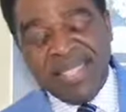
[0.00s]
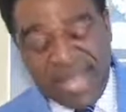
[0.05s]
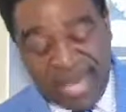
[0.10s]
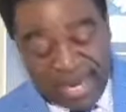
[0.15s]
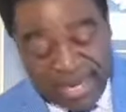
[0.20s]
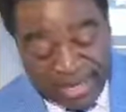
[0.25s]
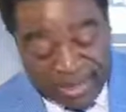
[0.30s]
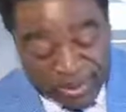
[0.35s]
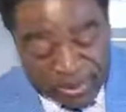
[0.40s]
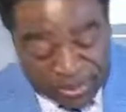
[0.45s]

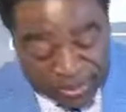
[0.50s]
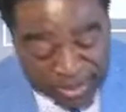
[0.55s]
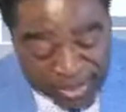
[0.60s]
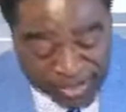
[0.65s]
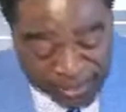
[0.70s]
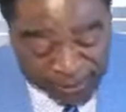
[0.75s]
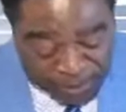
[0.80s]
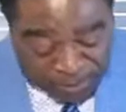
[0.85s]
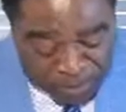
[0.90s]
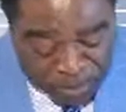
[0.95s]

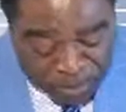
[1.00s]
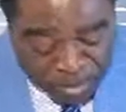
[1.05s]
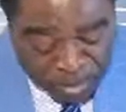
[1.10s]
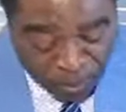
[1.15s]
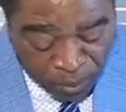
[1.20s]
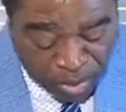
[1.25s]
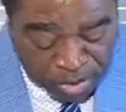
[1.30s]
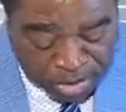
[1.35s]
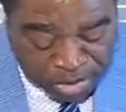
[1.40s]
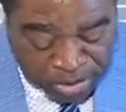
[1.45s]
Hallelujah.
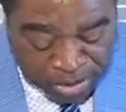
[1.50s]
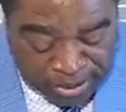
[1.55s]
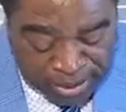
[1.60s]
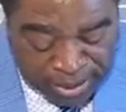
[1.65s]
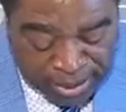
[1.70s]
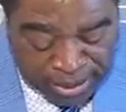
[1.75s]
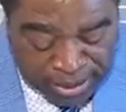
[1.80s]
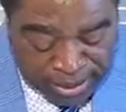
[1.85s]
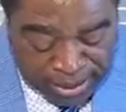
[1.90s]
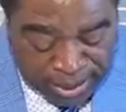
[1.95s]
Watch
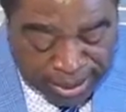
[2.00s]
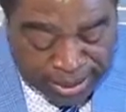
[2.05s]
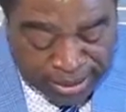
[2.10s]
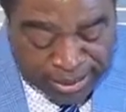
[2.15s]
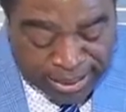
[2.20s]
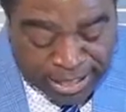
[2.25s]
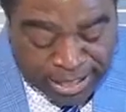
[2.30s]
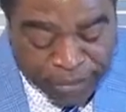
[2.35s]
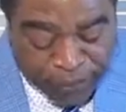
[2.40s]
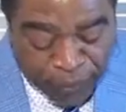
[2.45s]
it.
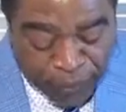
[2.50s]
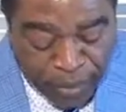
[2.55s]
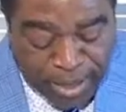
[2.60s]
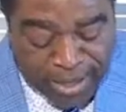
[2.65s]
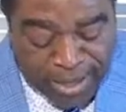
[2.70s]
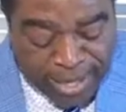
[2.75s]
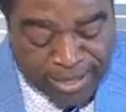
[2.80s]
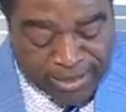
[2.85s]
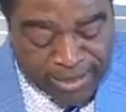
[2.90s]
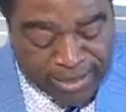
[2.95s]
Galatians 4
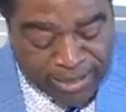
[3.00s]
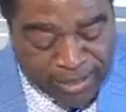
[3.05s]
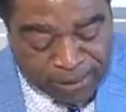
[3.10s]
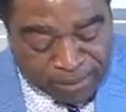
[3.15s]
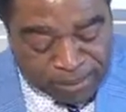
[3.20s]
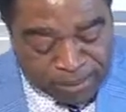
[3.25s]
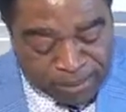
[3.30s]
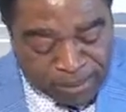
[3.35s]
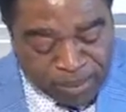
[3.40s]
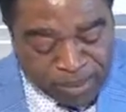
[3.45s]
and 19.